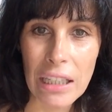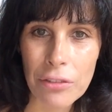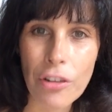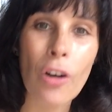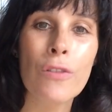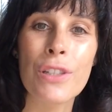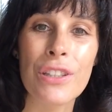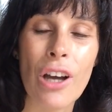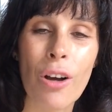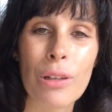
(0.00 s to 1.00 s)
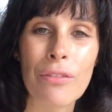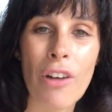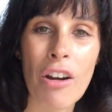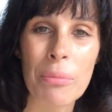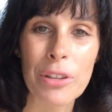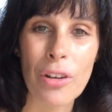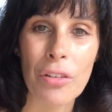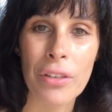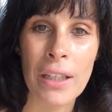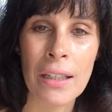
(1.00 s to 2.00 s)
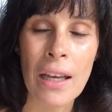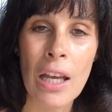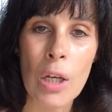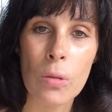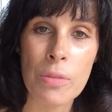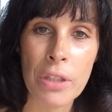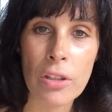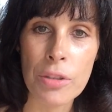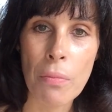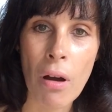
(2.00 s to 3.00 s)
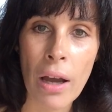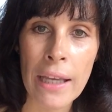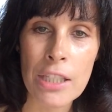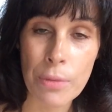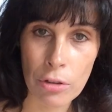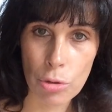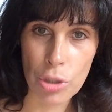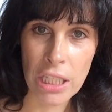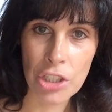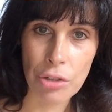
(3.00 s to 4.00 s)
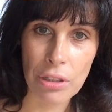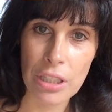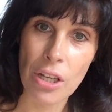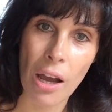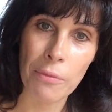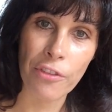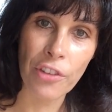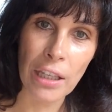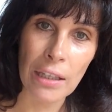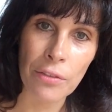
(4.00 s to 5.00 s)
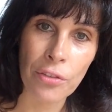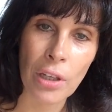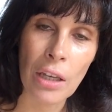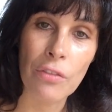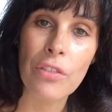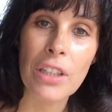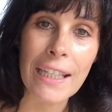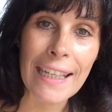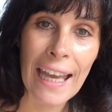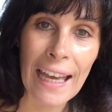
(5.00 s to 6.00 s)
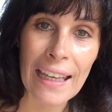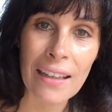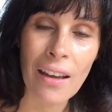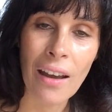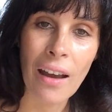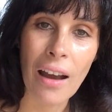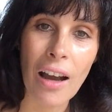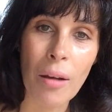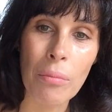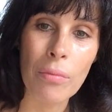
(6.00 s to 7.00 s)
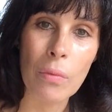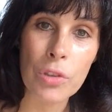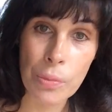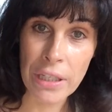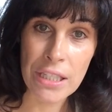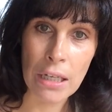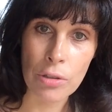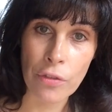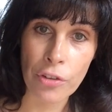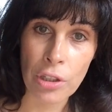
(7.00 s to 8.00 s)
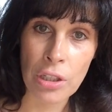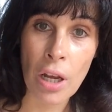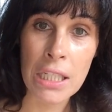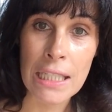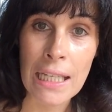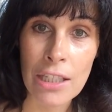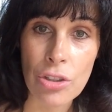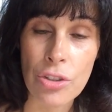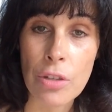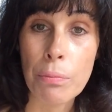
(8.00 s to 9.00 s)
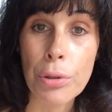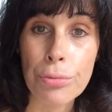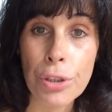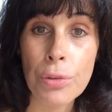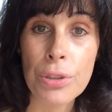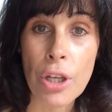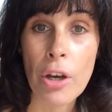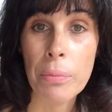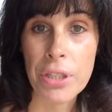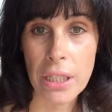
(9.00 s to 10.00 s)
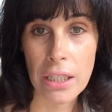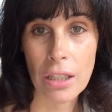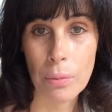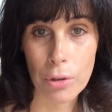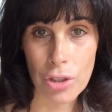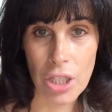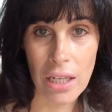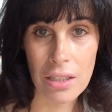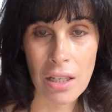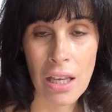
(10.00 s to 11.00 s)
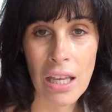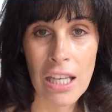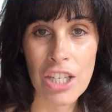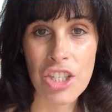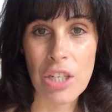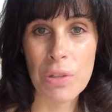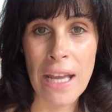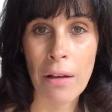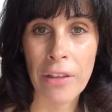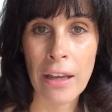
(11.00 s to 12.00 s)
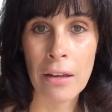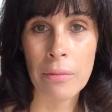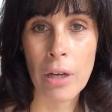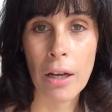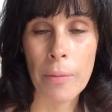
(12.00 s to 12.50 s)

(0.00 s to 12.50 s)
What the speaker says: involved in the whole environment of it, was because my spiritual teacher at the time, Vivian Kay, was a peace elder for the United Nations, and Peru was her particular project. She was out there